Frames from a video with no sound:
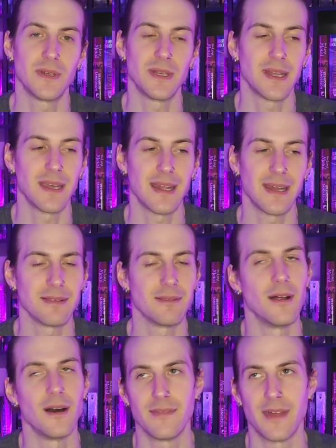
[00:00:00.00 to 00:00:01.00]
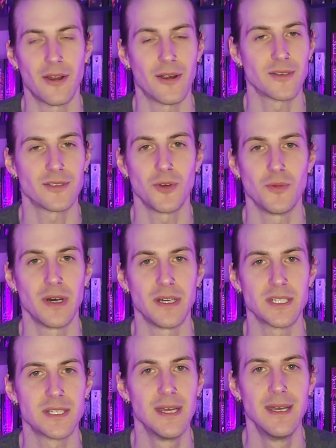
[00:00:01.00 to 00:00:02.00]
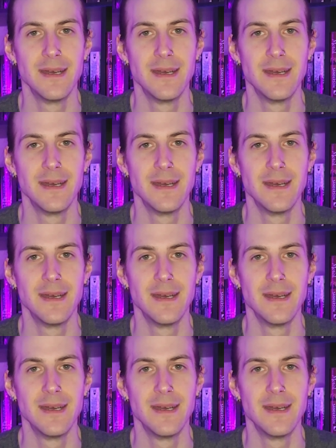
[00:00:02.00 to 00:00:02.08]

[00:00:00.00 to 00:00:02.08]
and I love that arc so much.